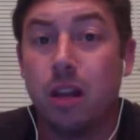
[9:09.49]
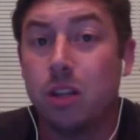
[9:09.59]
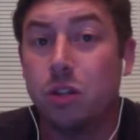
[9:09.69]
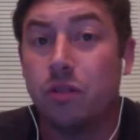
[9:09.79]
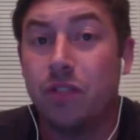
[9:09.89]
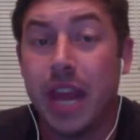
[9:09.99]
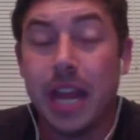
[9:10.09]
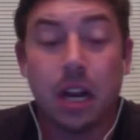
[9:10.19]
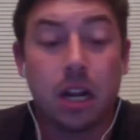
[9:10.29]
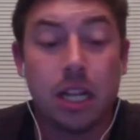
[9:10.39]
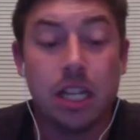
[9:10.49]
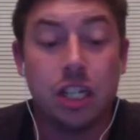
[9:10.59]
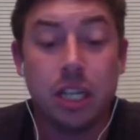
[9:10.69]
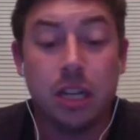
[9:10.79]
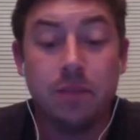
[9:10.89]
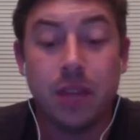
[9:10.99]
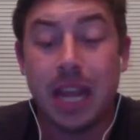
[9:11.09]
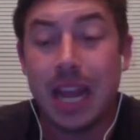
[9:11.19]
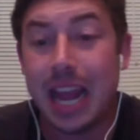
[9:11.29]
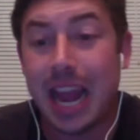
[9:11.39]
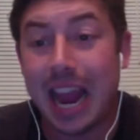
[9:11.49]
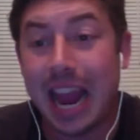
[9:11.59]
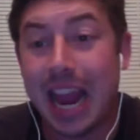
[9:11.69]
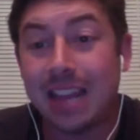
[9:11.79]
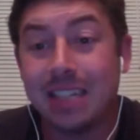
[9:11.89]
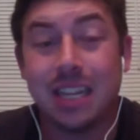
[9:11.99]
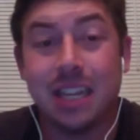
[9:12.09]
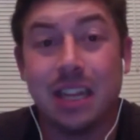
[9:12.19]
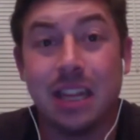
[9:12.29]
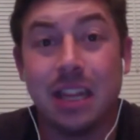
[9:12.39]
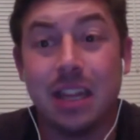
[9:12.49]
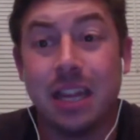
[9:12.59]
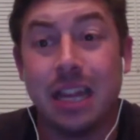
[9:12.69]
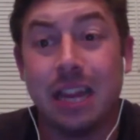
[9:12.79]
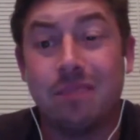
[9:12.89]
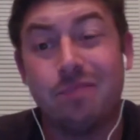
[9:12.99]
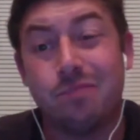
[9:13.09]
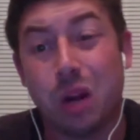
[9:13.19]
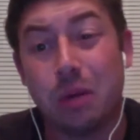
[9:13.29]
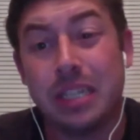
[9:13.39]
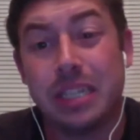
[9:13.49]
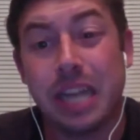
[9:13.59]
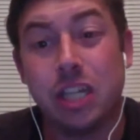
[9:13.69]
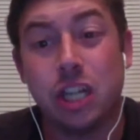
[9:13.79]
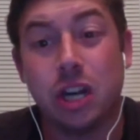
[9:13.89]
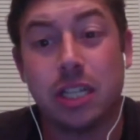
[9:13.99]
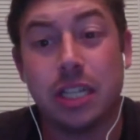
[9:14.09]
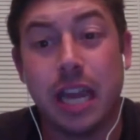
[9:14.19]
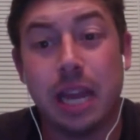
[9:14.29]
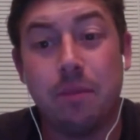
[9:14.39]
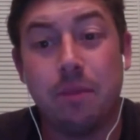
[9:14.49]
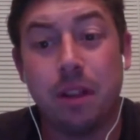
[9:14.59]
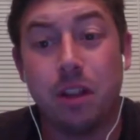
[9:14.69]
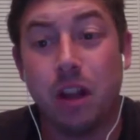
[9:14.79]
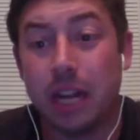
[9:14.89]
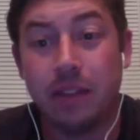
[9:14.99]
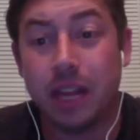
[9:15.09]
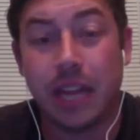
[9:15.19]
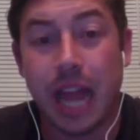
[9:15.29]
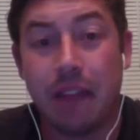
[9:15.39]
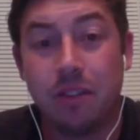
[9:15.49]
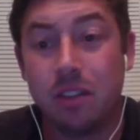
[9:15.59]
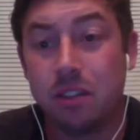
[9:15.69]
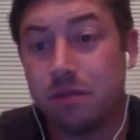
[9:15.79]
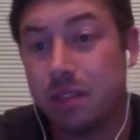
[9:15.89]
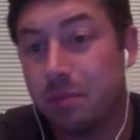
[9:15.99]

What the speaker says: So if they get a clean sheet and they get probably 10 shots a game, not even like the average,